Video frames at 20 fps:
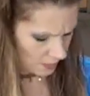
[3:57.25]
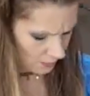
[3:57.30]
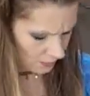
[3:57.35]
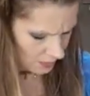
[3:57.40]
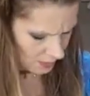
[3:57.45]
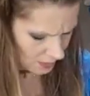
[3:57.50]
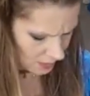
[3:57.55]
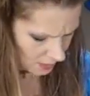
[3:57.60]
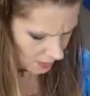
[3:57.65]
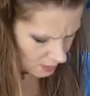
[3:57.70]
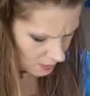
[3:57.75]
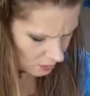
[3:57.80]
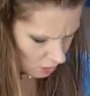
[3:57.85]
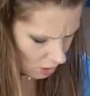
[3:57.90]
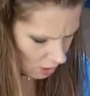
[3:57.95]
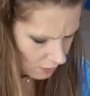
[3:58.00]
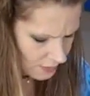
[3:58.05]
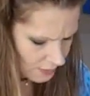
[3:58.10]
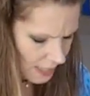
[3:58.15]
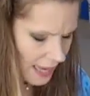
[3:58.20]
This is
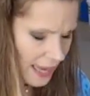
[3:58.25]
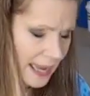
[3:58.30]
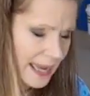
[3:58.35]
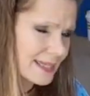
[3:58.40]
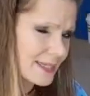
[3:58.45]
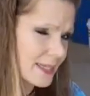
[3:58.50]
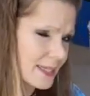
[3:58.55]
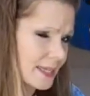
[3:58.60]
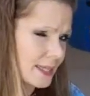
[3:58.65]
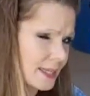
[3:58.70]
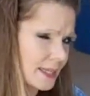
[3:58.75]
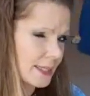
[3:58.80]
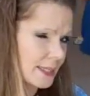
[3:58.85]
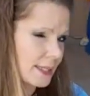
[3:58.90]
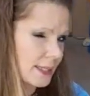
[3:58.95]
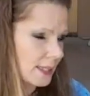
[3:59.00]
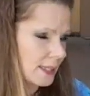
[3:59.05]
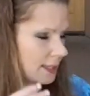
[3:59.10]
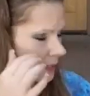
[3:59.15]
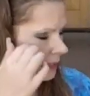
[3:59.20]
called
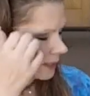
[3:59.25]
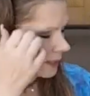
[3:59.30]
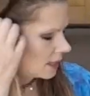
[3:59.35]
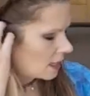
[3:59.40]
AC/DC.